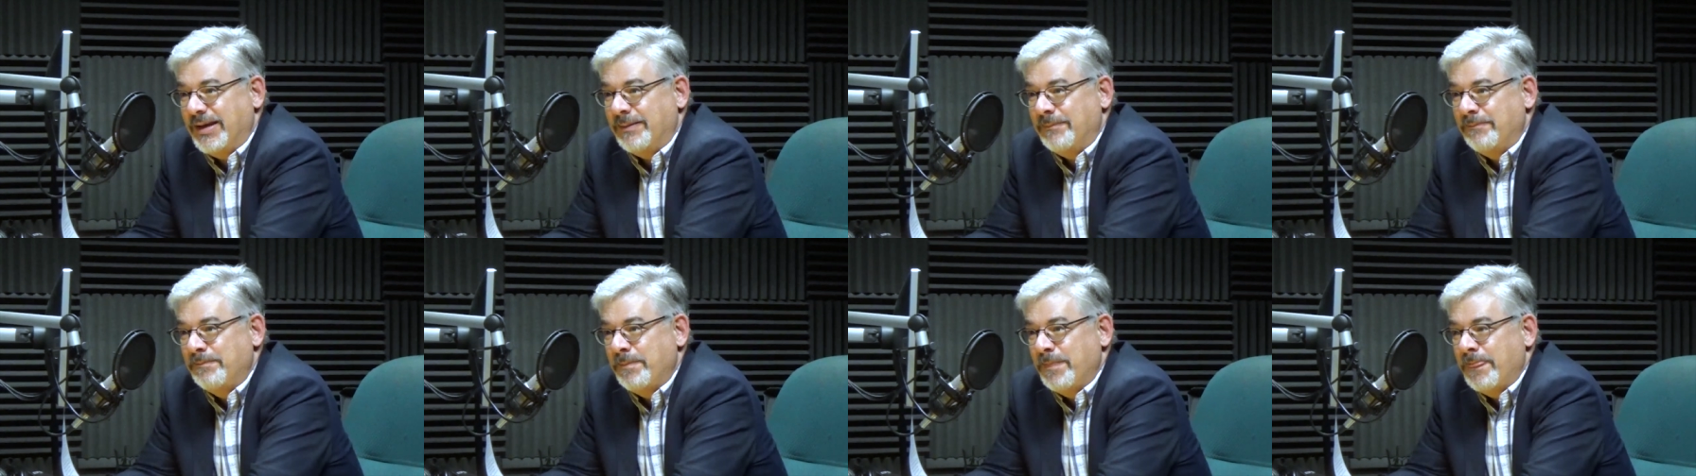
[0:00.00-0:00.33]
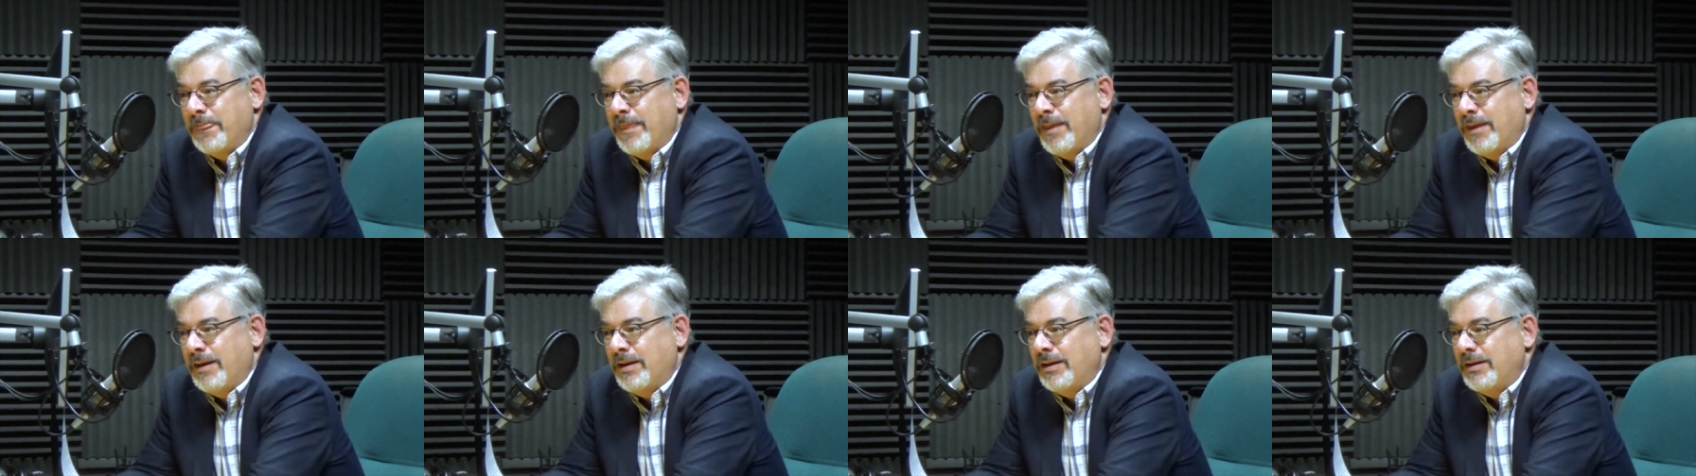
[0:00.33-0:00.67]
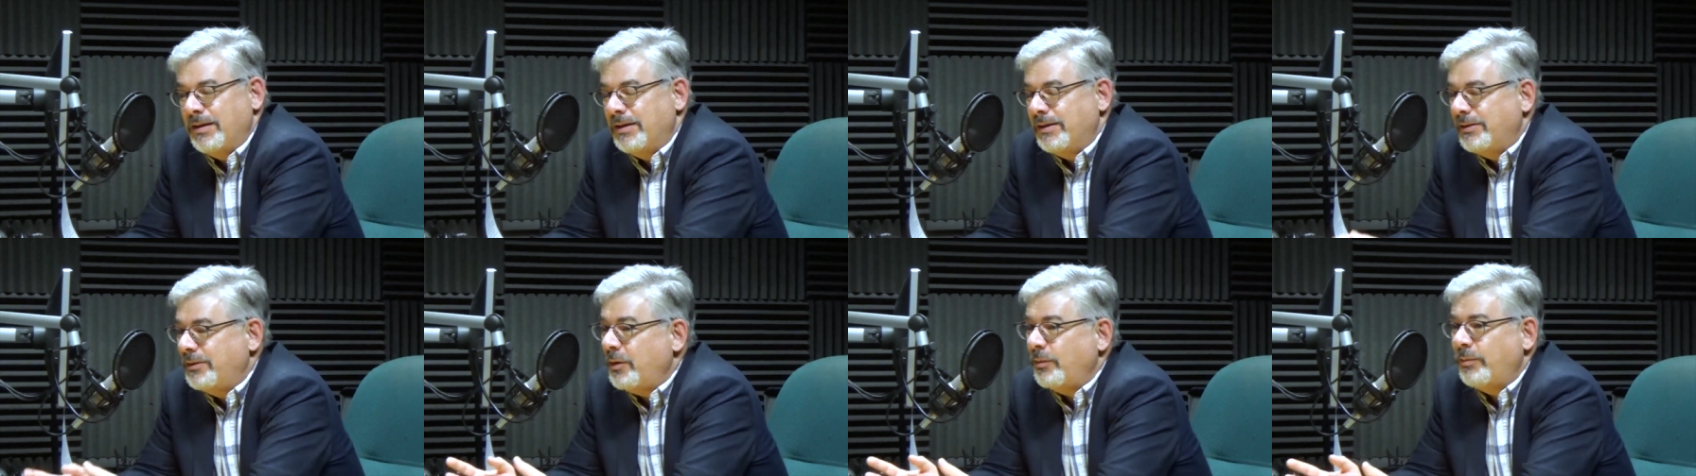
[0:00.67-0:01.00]
Mm
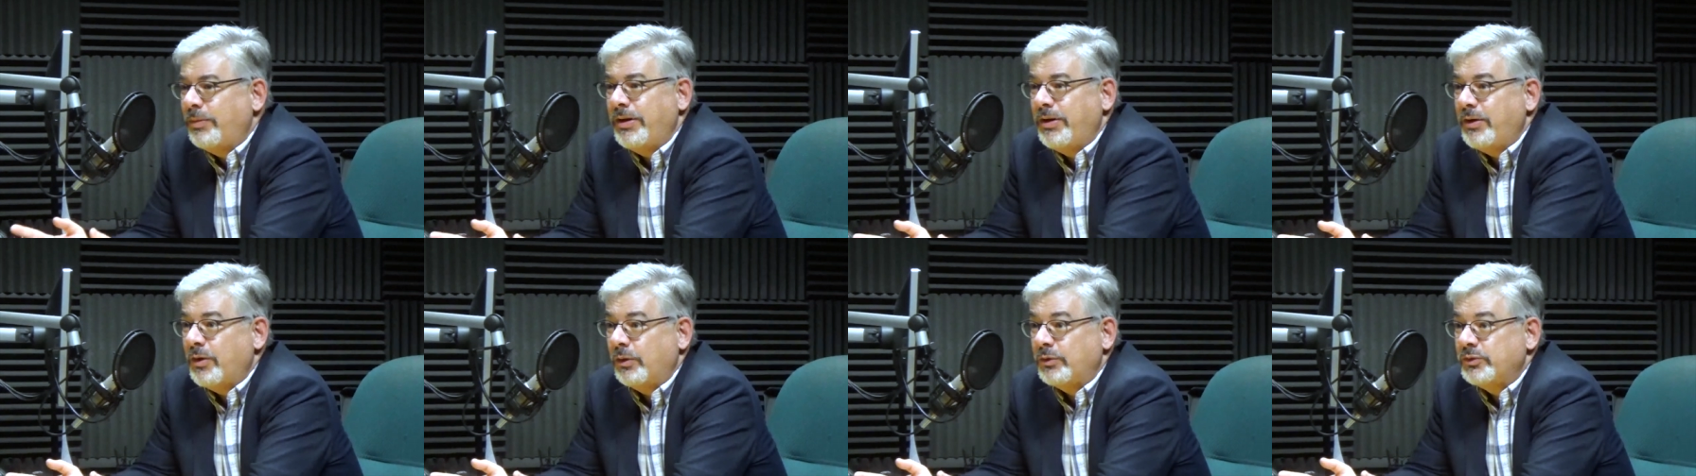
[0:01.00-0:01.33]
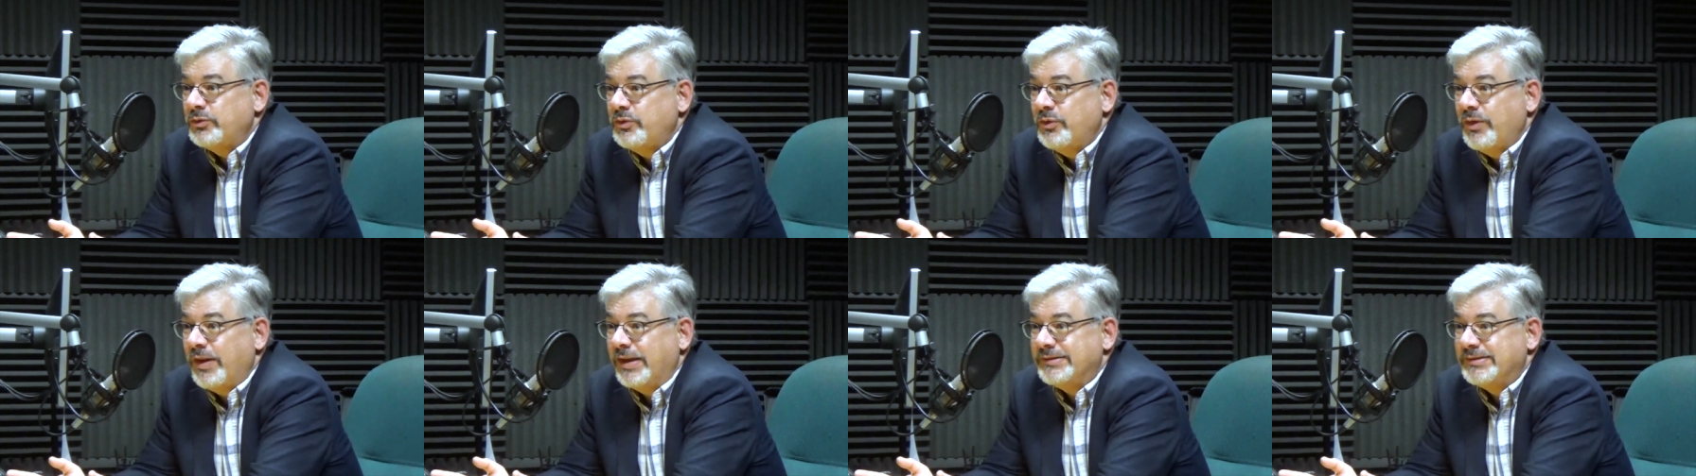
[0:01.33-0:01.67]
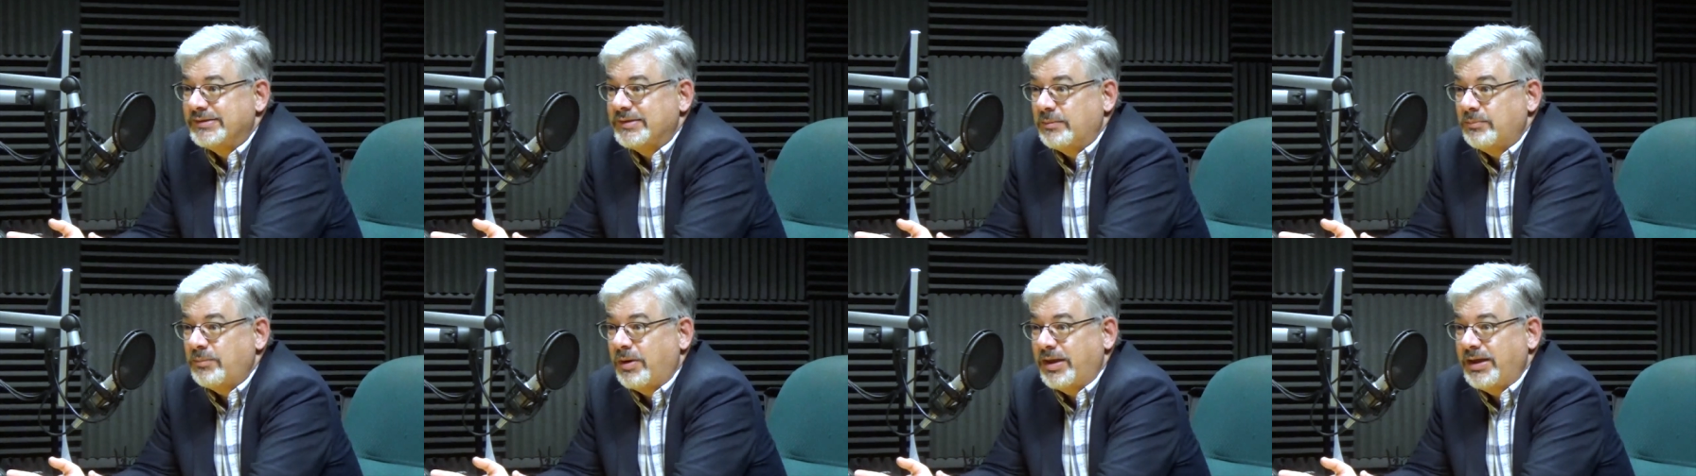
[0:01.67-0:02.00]
-hmm. Nobody knows who that
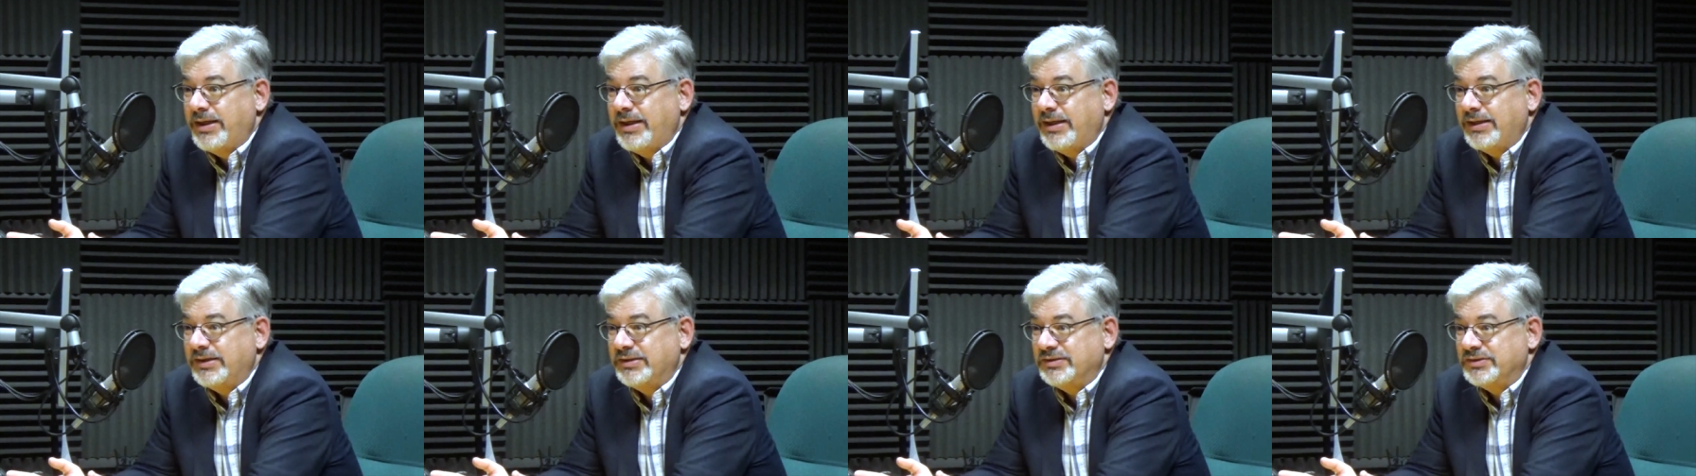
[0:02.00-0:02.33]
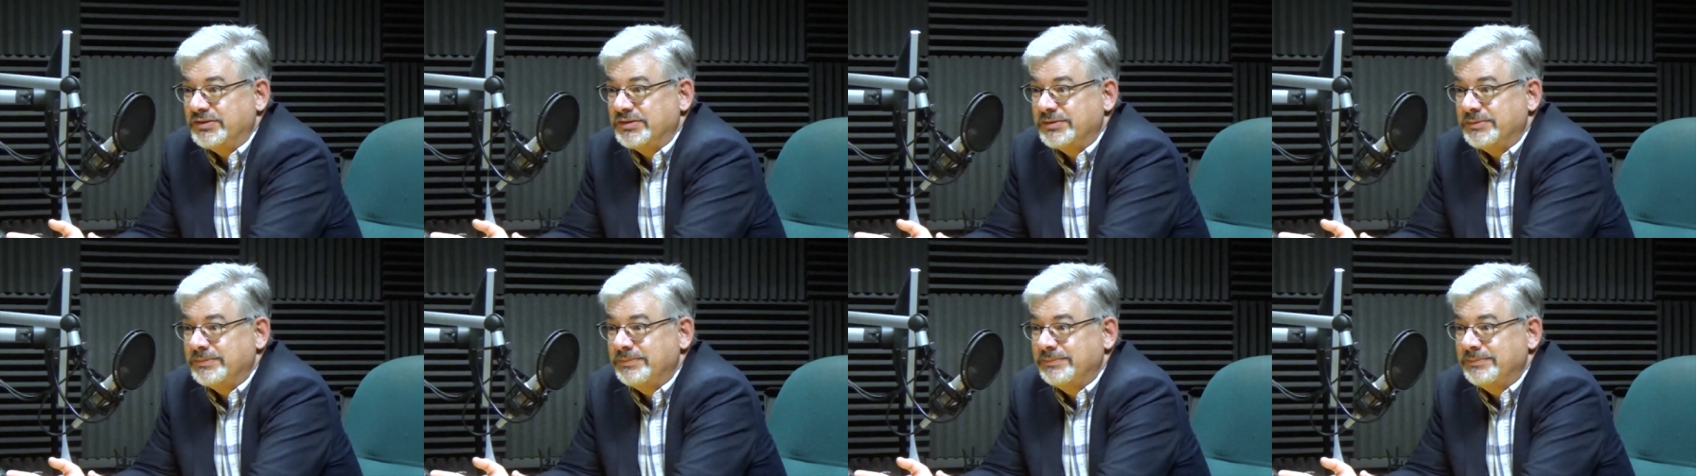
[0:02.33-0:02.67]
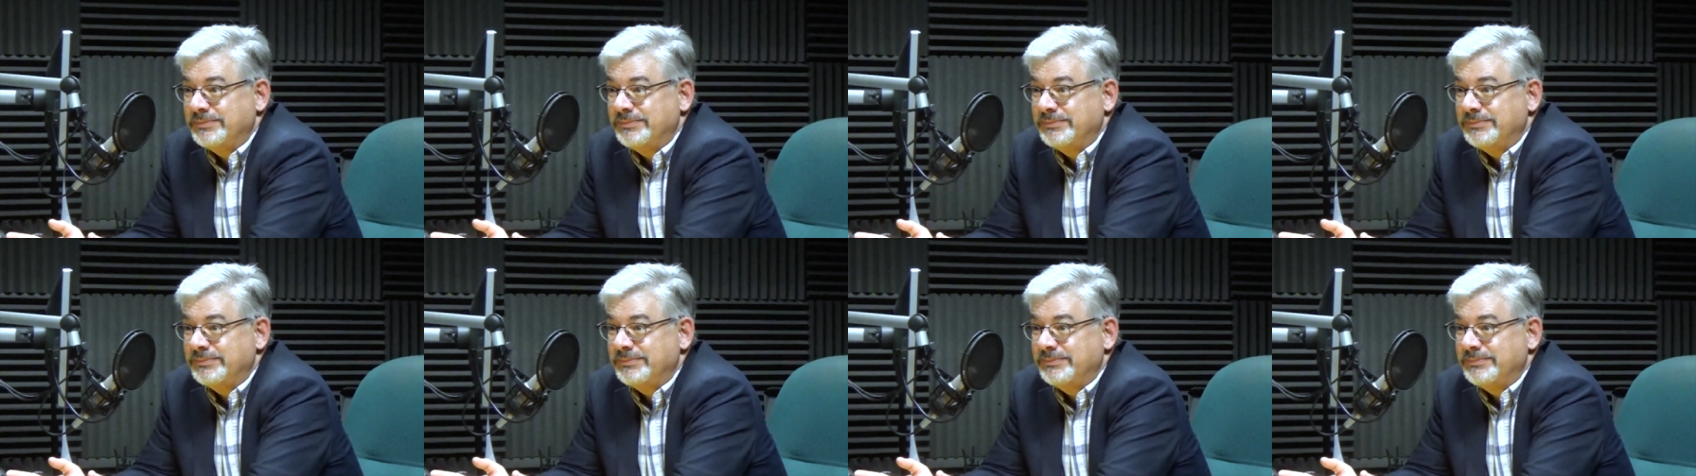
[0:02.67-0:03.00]
somebody is.
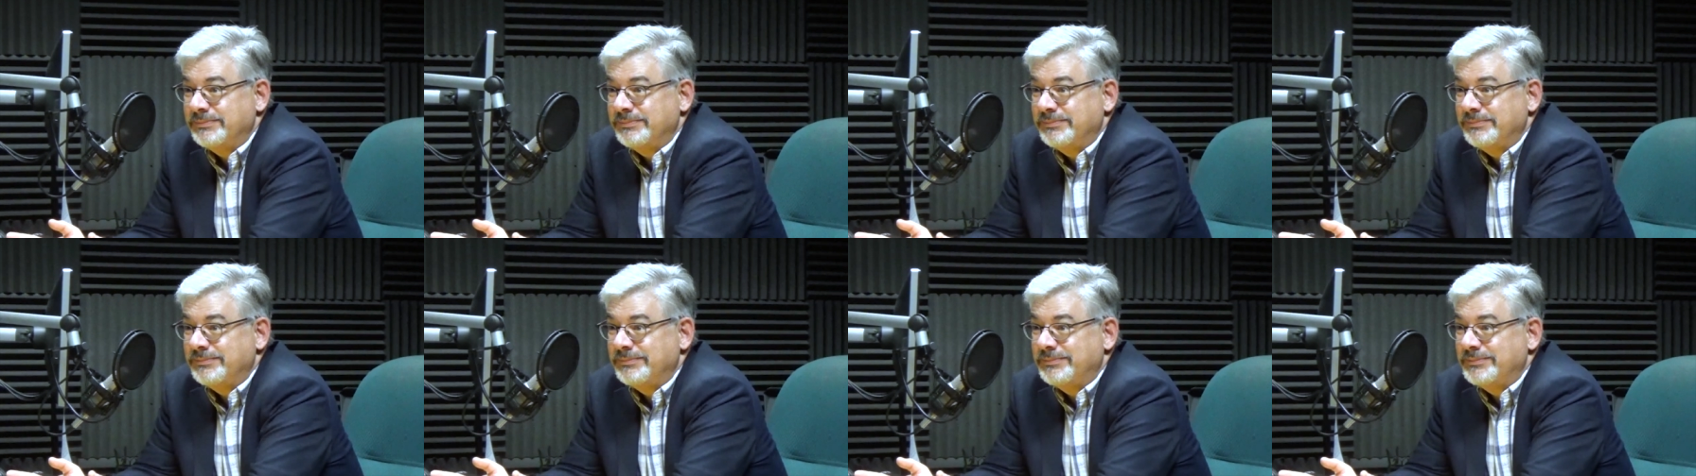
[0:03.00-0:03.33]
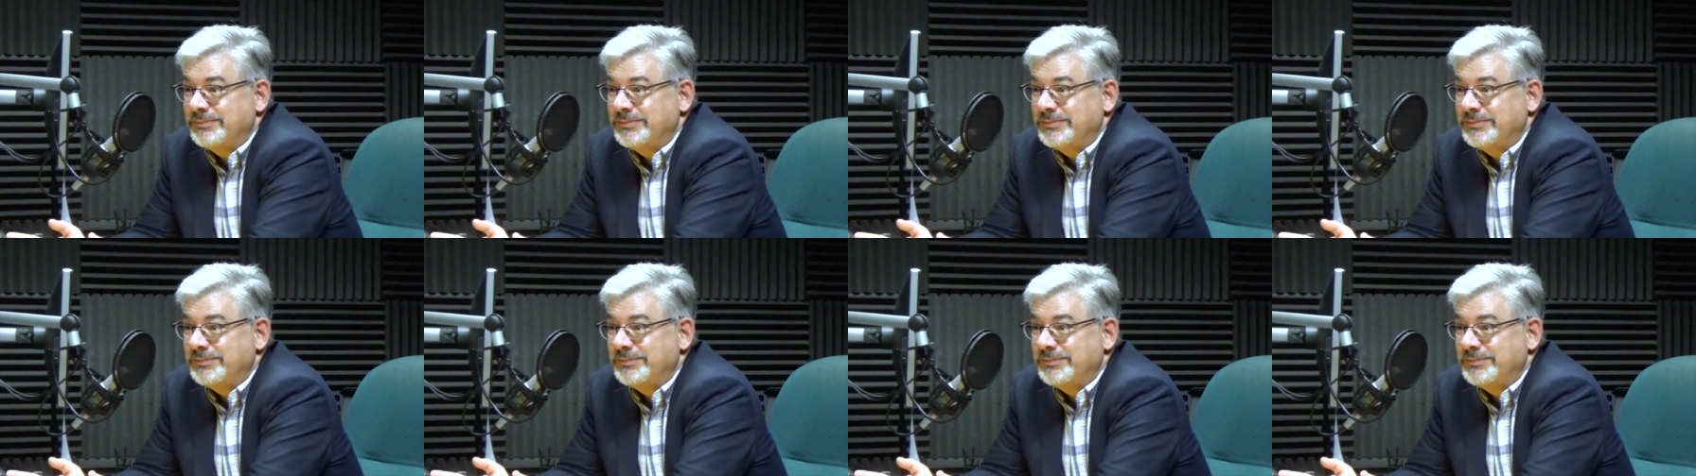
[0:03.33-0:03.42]
Oh, wow.